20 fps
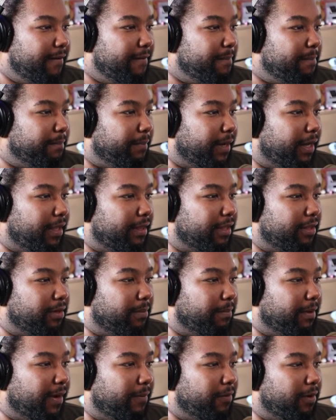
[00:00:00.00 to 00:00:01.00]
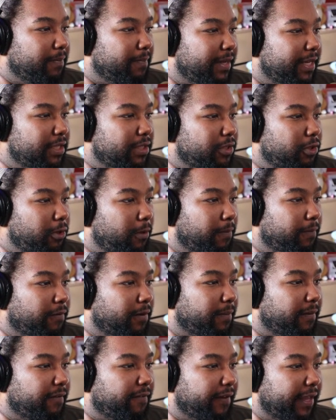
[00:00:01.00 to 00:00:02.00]
but that their mom would make soup
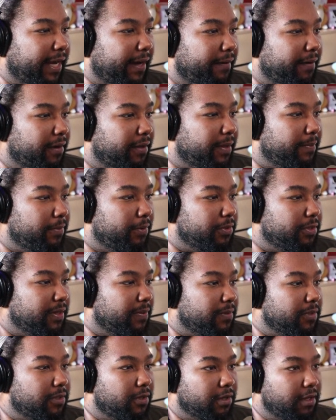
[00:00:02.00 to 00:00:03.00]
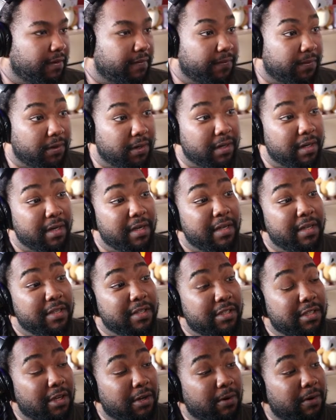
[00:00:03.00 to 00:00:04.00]
from a flower that Muzan was looking for.
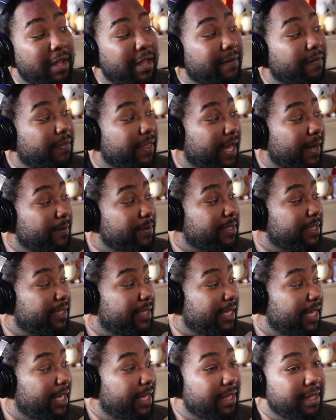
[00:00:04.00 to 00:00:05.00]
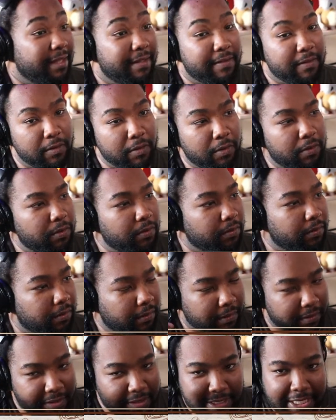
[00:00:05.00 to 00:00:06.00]
So if that was a thing,
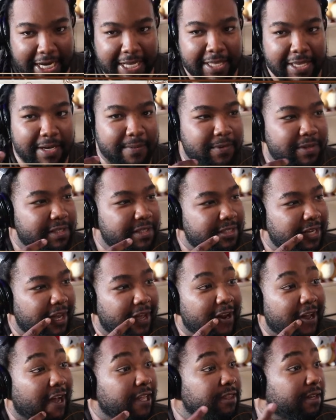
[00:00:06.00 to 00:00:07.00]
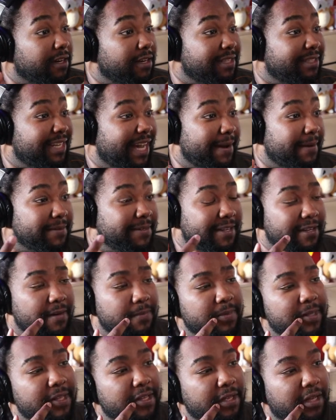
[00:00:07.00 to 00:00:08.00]
cool. Tie that in with his dad. I thought his dad was gonna
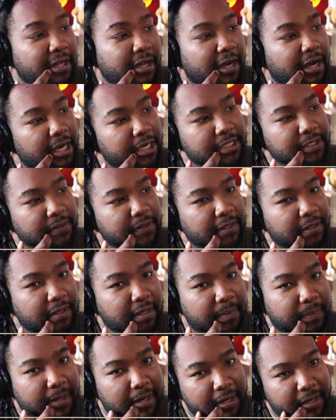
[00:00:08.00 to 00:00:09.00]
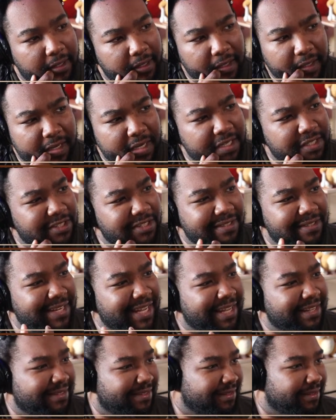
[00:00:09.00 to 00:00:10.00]
be like a Hashira. Apparently he just
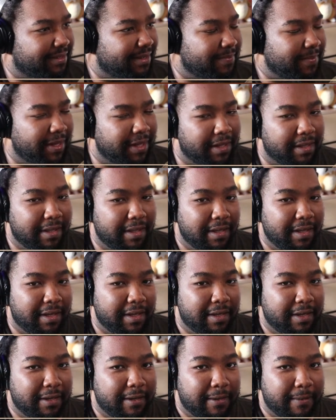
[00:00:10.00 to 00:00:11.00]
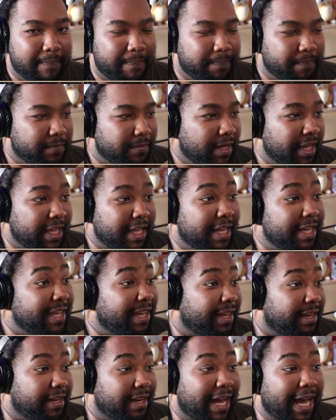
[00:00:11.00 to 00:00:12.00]
dances. I'm like,
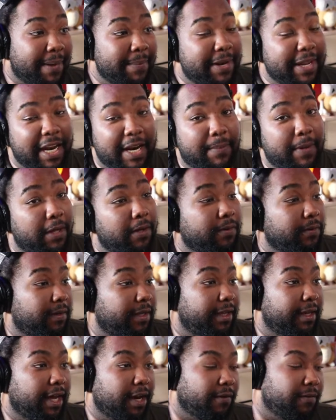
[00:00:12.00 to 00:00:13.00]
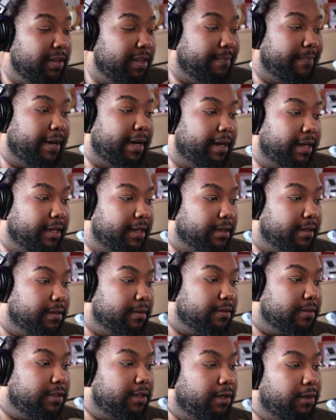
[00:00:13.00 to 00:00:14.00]
again, I'm an anime only. I don't read the manga,
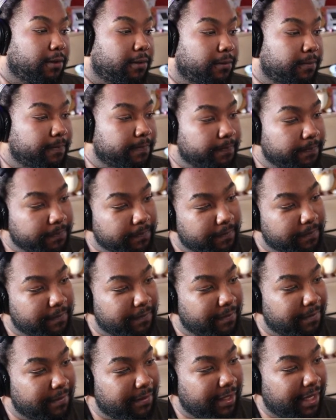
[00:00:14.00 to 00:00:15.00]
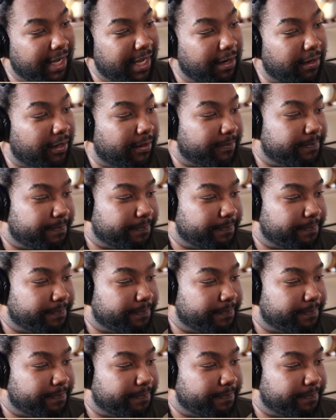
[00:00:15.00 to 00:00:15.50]
so I don't know.